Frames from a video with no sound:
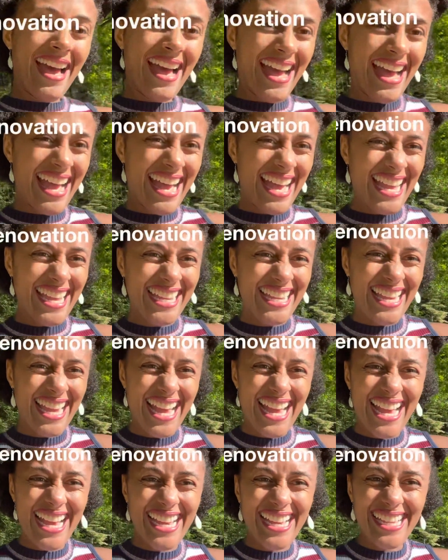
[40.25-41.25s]
hi
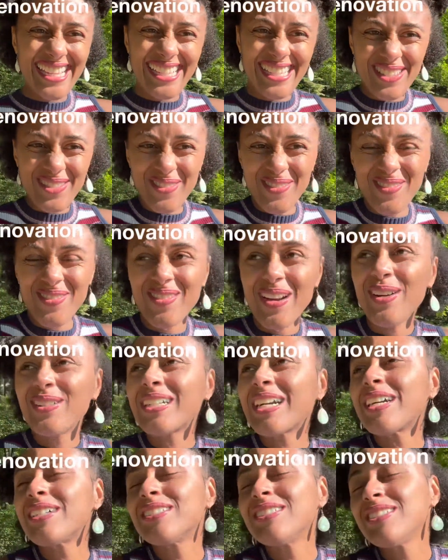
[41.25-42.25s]
guys
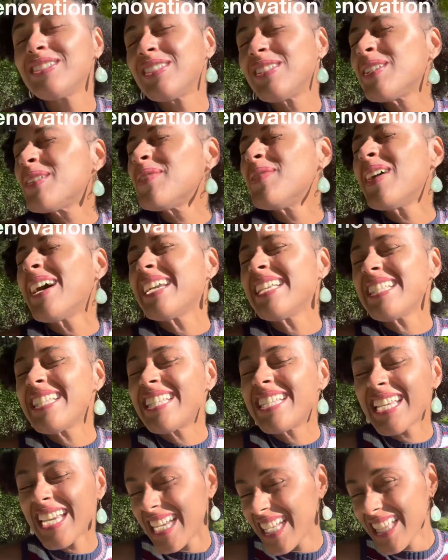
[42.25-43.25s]
welcome to my
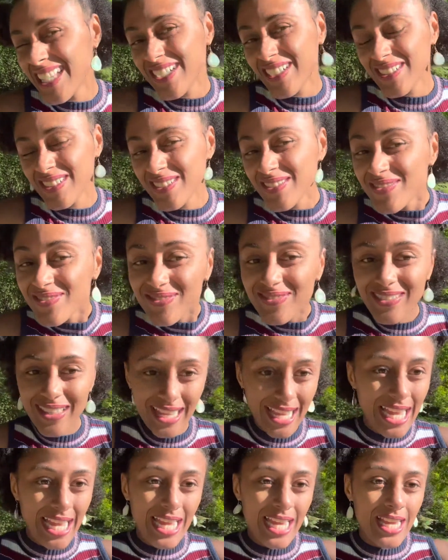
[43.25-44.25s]
channel
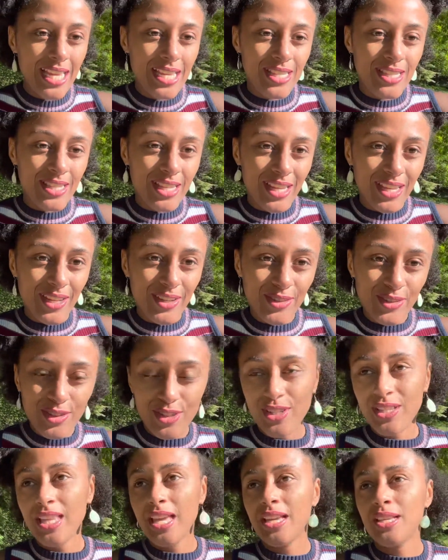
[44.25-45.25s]
so
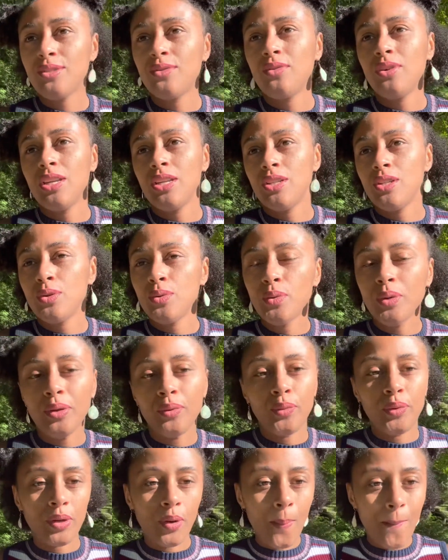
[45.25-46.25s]
today's video we
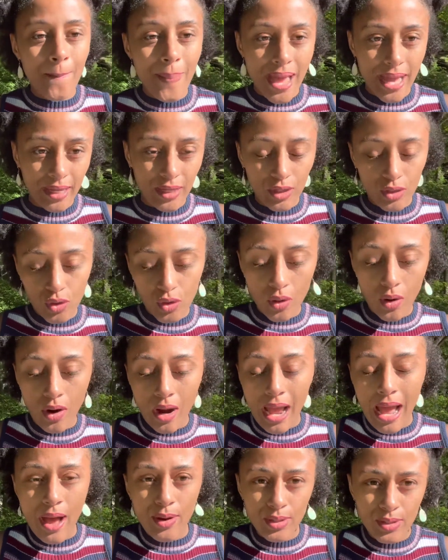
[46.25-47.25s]
will back to our
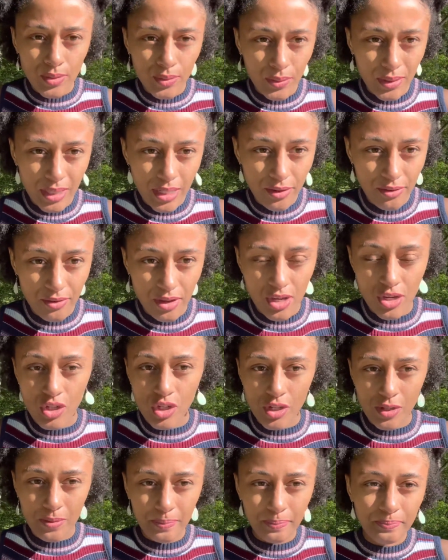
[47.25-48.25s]
house
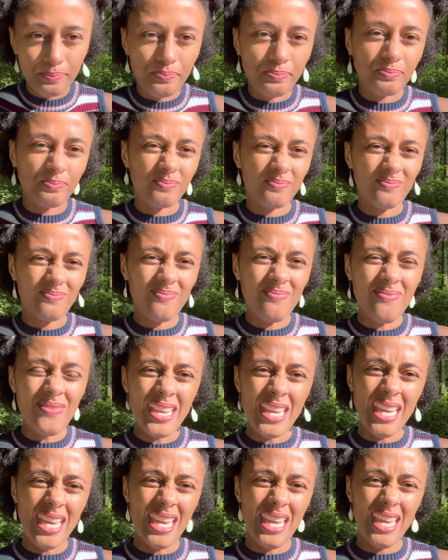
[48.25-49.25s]
renovation
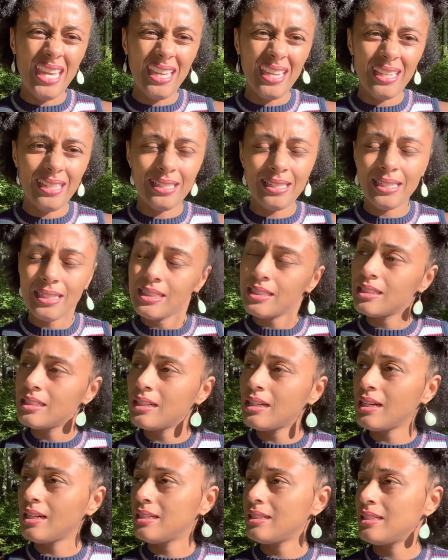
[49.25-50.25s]
and uh,
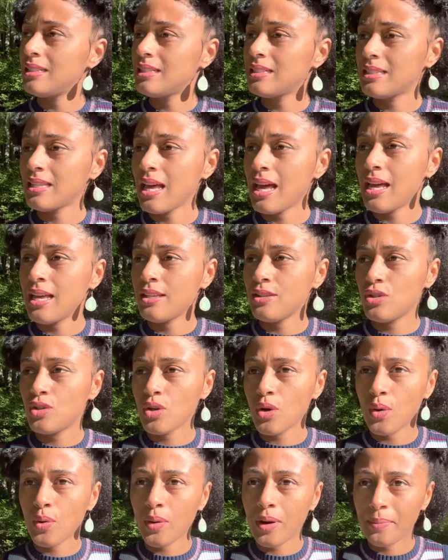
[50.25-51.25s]
i decided to
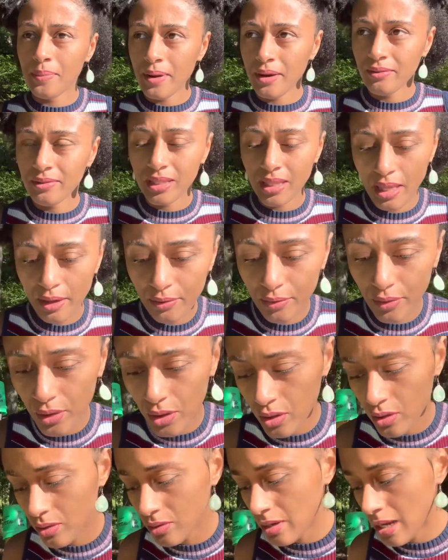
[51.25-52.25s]
show up everything for
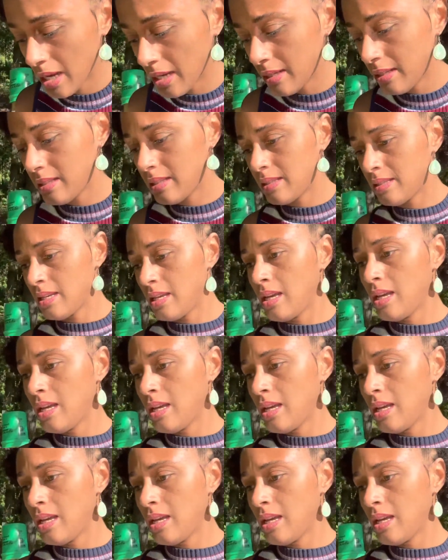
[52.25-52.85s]
you guys